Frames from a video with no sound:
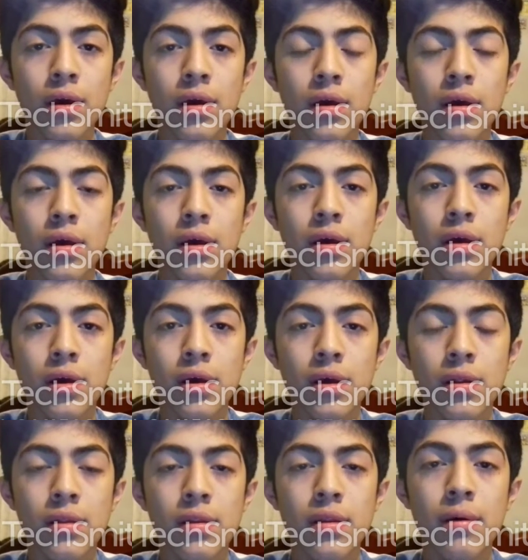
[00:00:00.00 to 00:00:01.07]

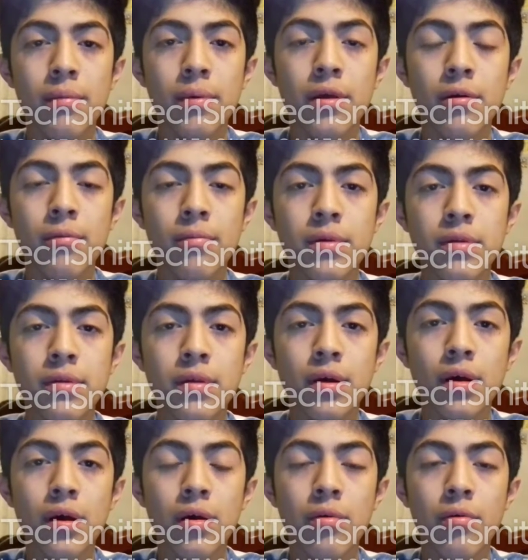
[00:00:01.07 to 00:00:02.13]
The biome is
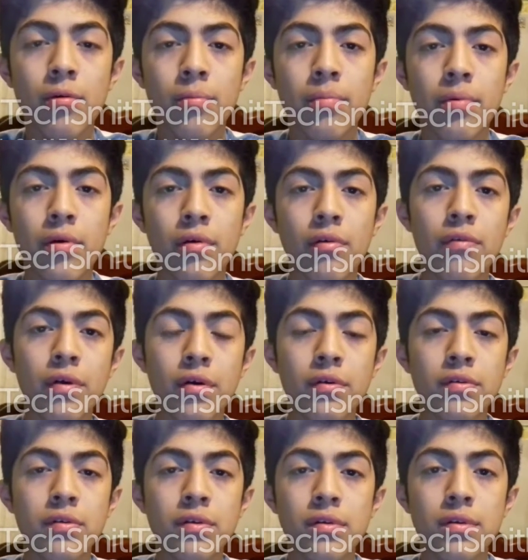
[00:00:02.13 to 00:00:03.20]
a group of
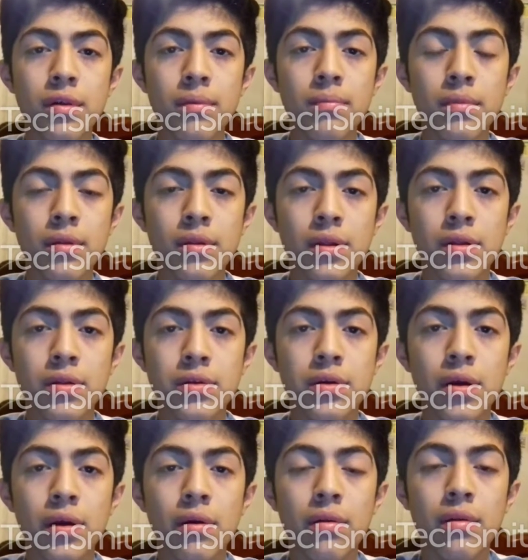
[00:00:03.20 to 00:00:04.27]
ecosystems that
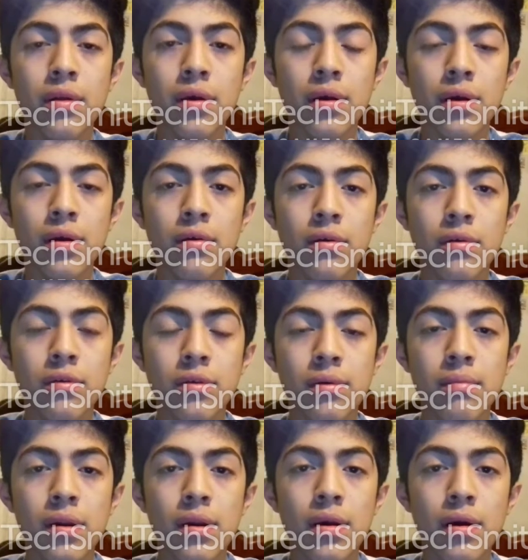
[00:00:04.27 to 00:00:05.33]
share the
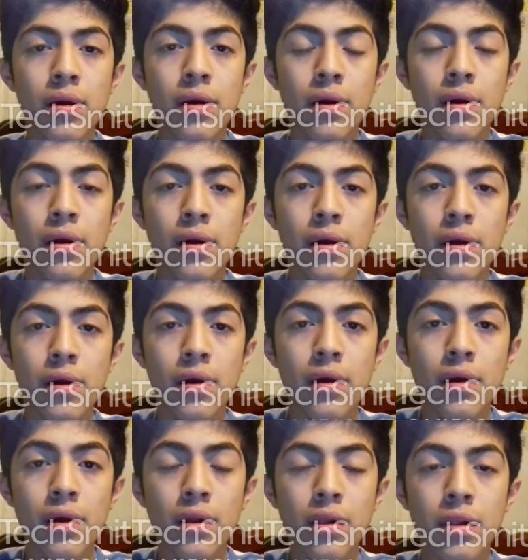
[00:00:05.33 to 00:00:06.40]
similar
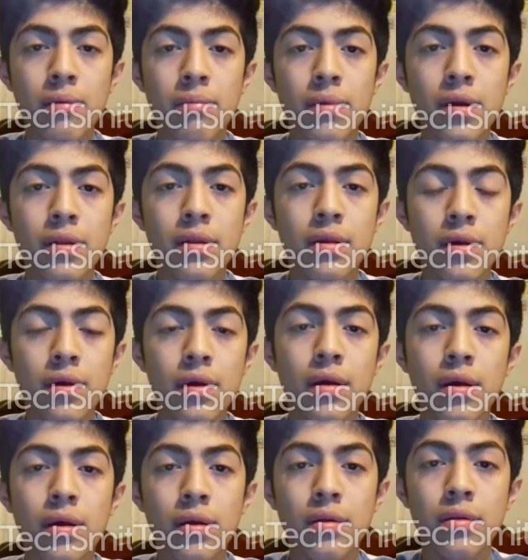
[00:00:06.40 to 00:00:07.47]
climate
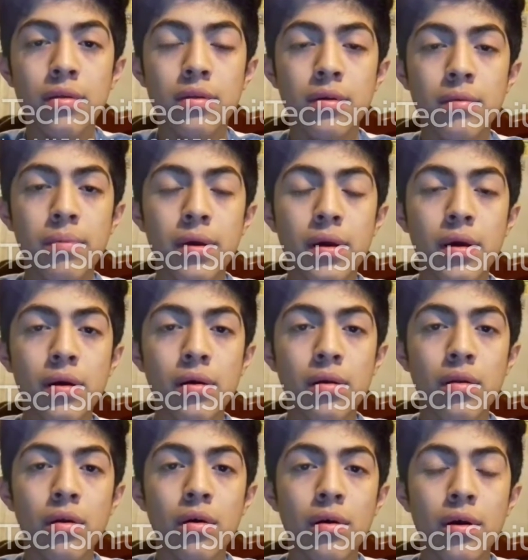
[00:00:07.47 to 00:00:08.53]
and
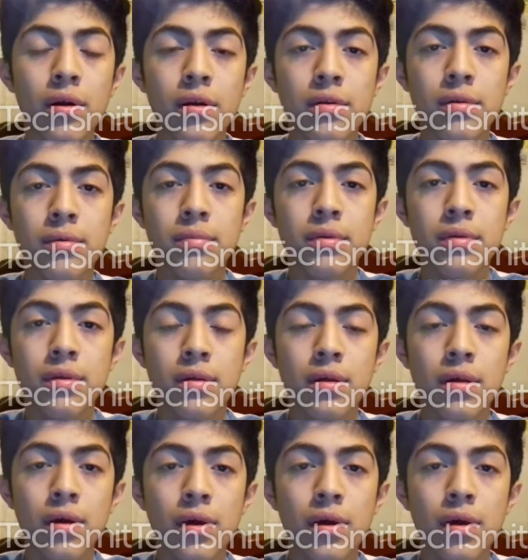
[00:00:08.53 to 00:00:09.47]
typical organisms.